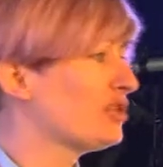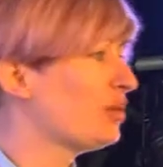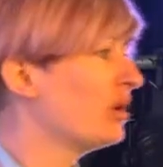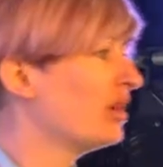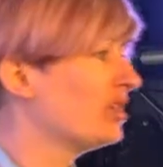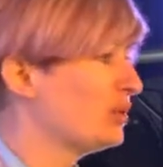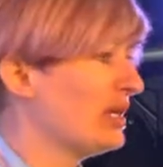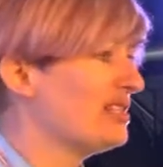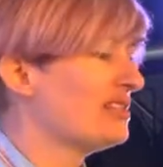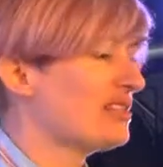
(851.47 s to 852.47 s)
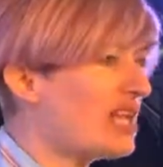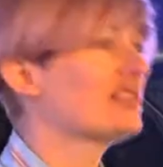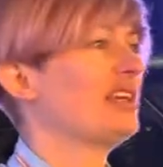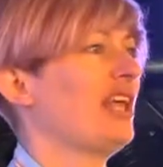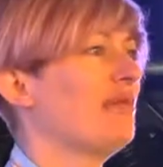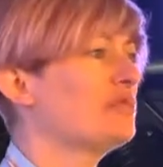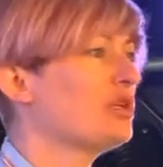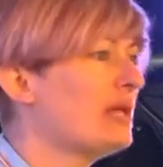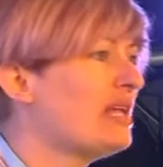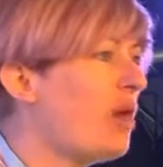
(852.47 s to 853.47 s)
to one of the twins asking him to
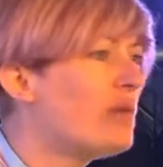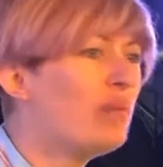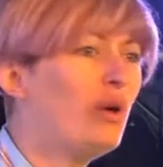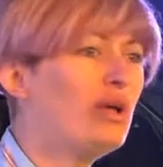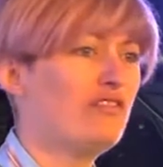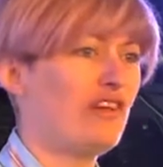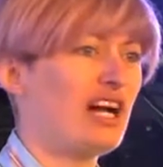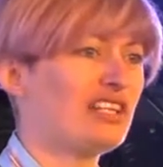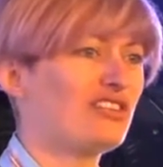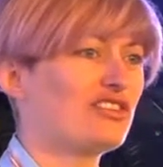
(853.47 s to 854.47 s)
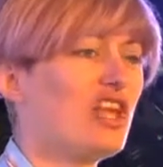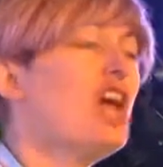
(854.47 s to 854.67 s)
be my boyfriend,